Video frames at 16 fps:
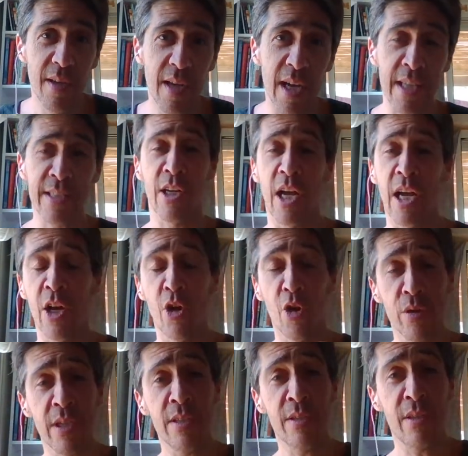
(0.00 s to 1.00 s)
As
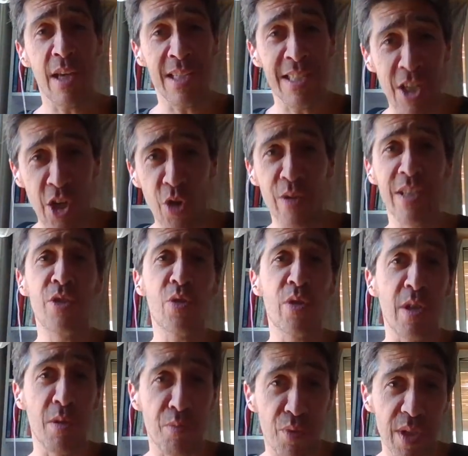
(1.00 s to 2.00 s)
long as you
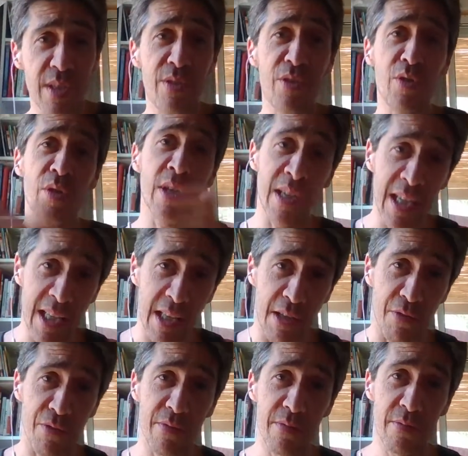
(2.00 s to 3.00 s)
can breathe, you can
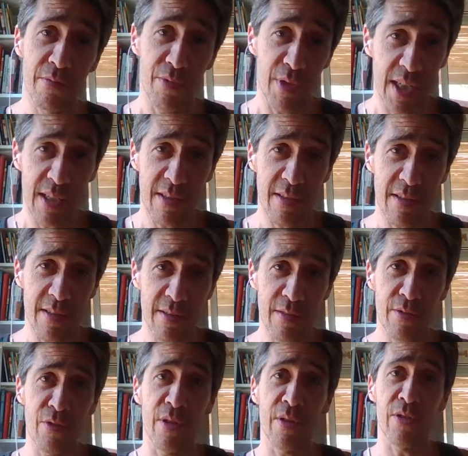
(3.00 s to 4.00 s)
live, right?
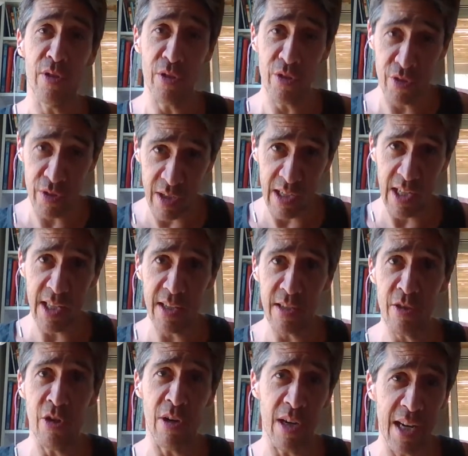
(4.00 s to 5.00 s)
So as long as
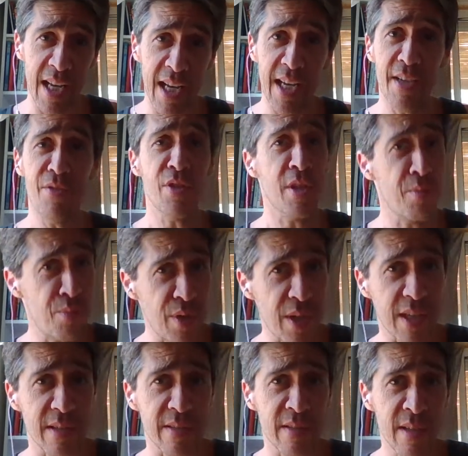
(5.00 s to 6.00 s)
you're alive, you can
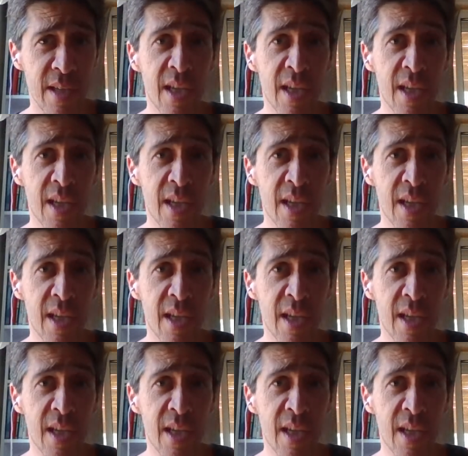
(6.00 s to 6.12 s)
breathe.